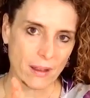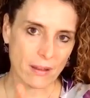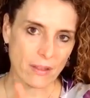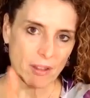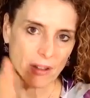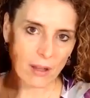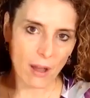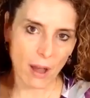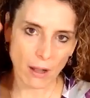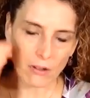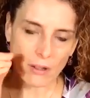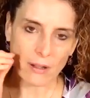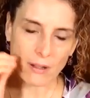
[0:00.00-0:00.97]
the
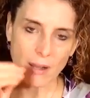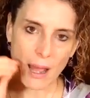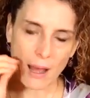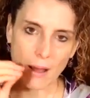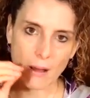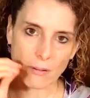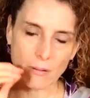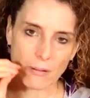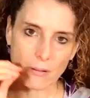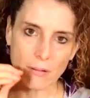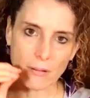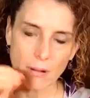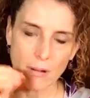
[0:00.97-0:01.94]
touching down
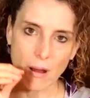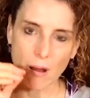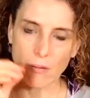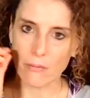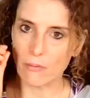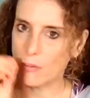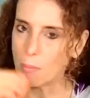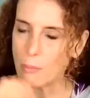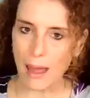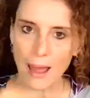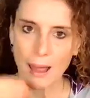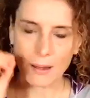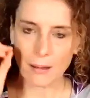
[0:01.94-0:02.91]
of the
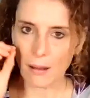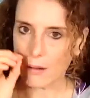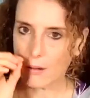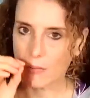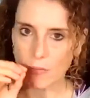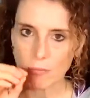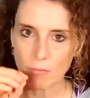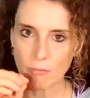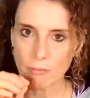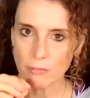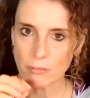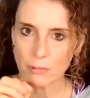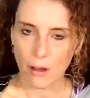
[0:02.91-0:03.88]
pen, of
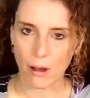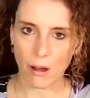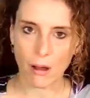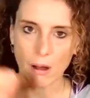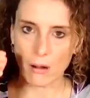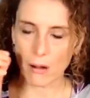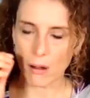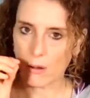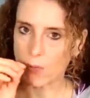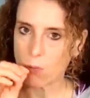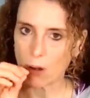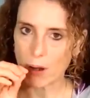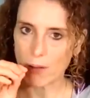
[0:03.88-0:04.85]
the art,
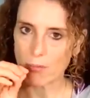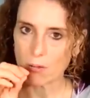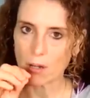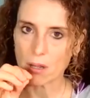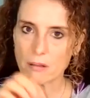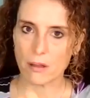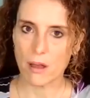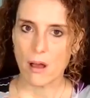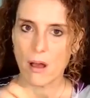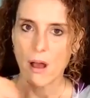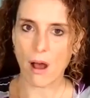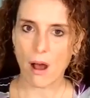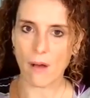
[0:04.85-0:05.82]
of whatever it is
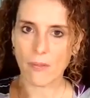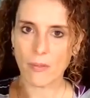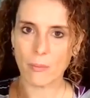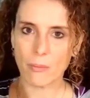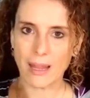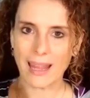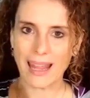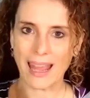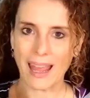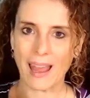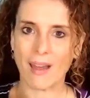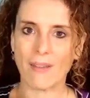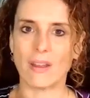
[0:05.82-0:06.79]
on the blank
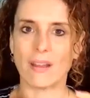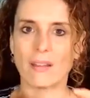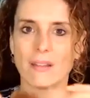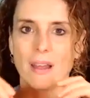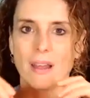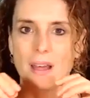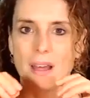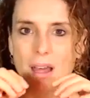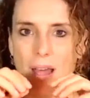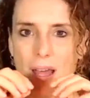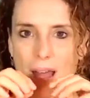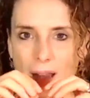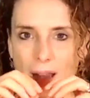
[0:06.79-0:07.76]
canvas.
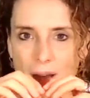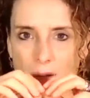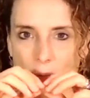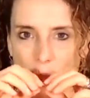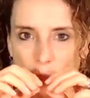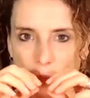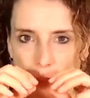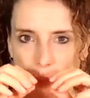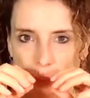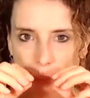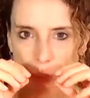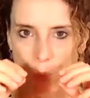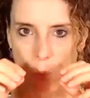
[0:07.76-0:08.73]
And
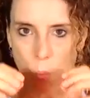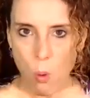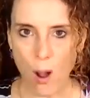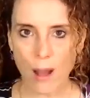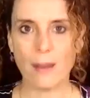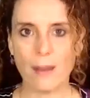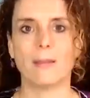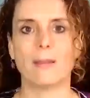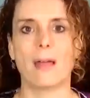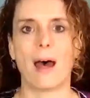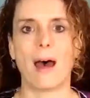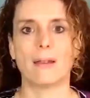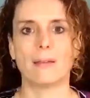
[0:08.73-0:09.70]
what is
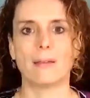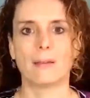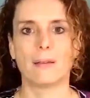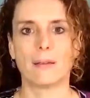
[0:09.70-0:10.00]
that?